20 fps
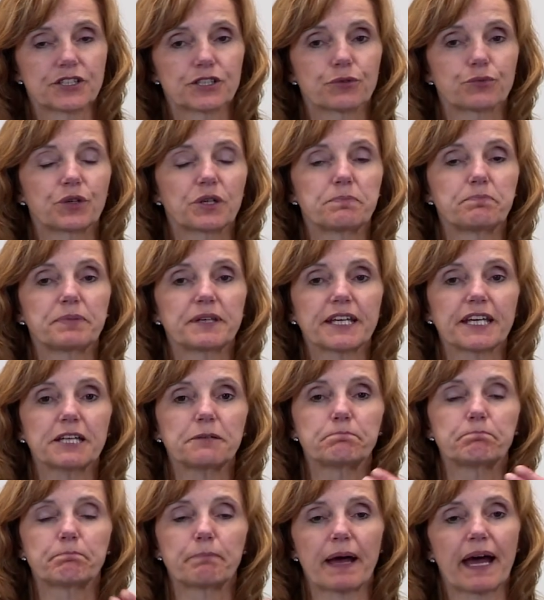to
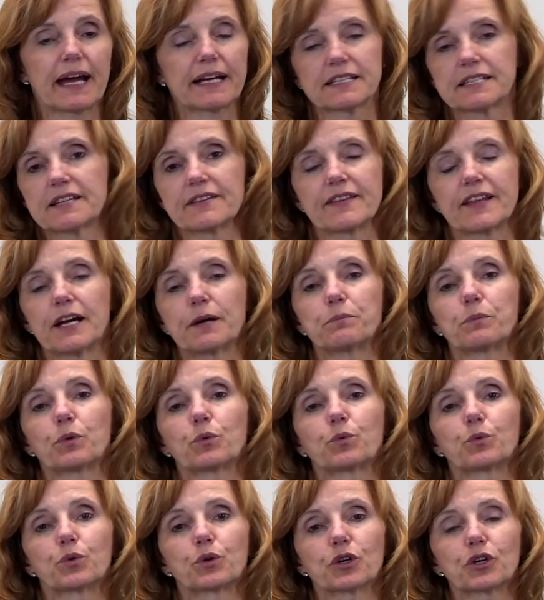repeat back to them
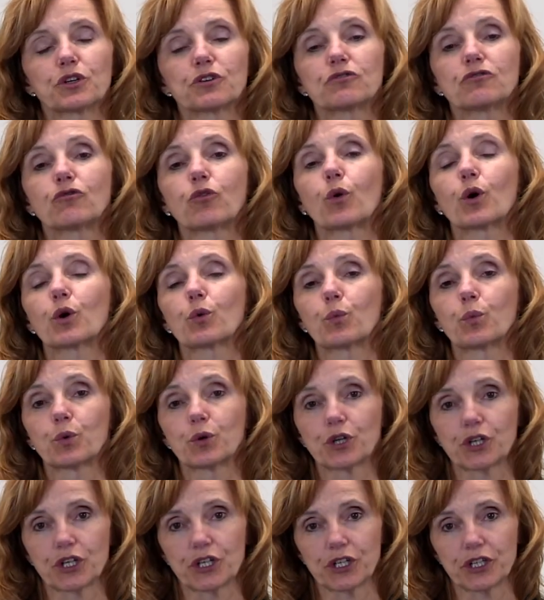word for
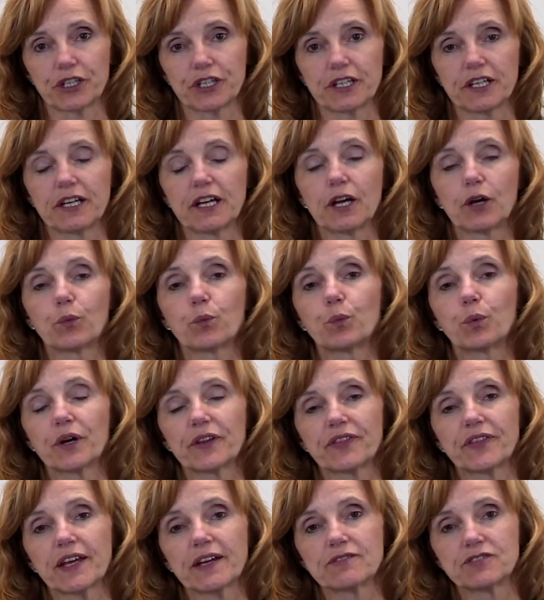word
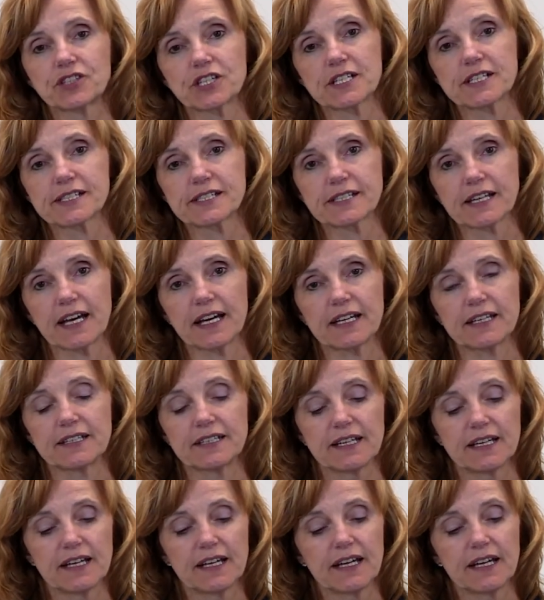what they've just said,